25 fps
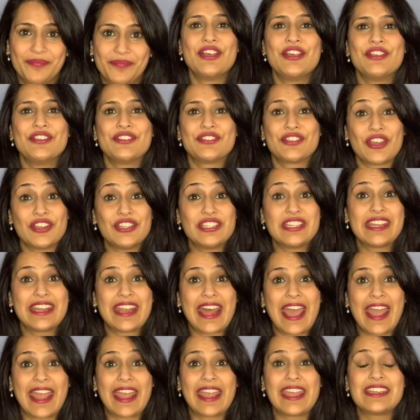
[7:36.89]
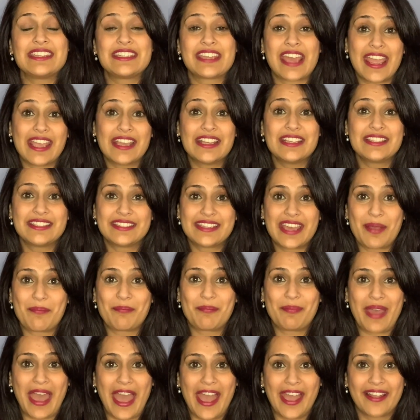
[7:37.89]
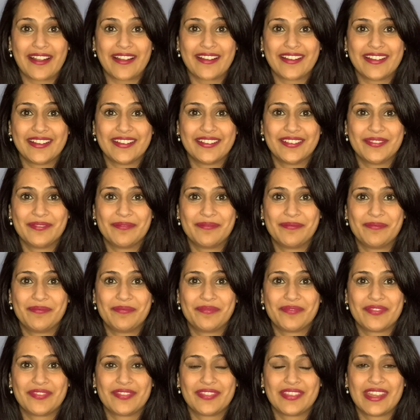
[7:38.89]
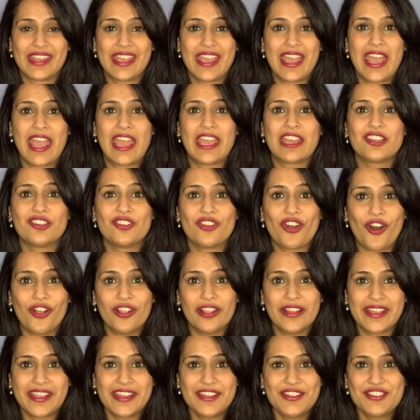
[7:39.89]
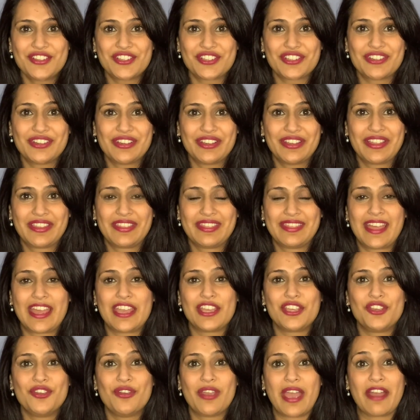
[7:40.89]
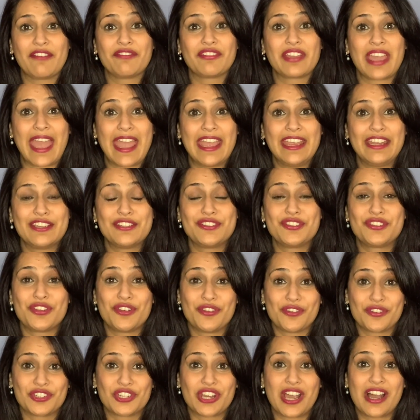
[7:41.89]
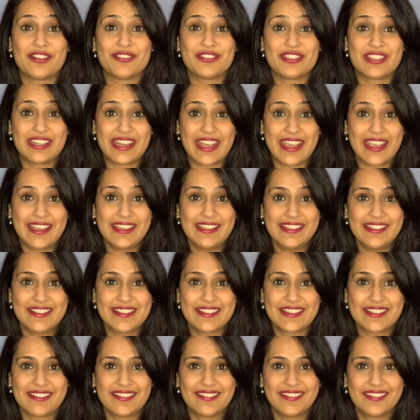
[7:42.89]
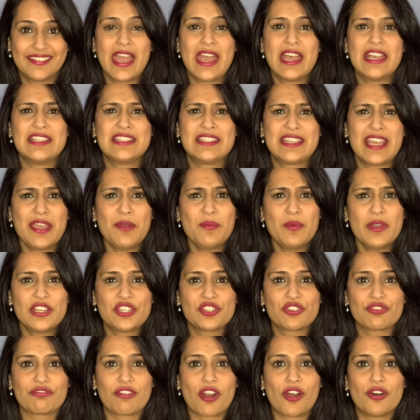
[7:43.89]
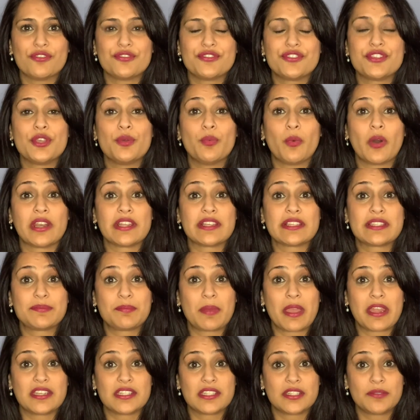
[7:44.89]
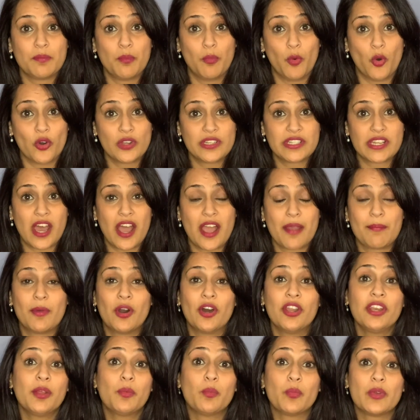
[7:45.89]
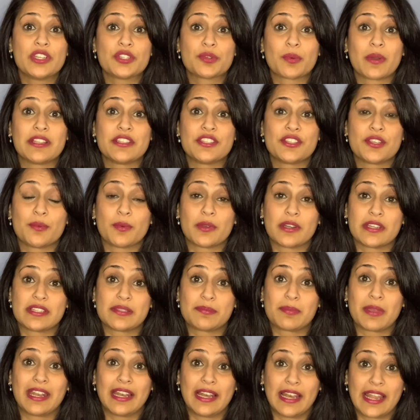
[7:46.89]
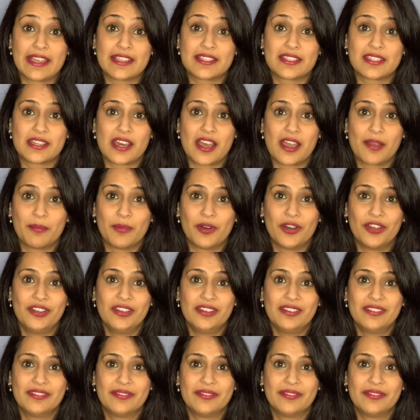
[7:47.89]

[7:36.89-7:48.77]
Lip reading: So today, take a step back. Acknowledge that you have catered to your child's needs. See which roles you want to spend more time on and which ones you want to spend less time on.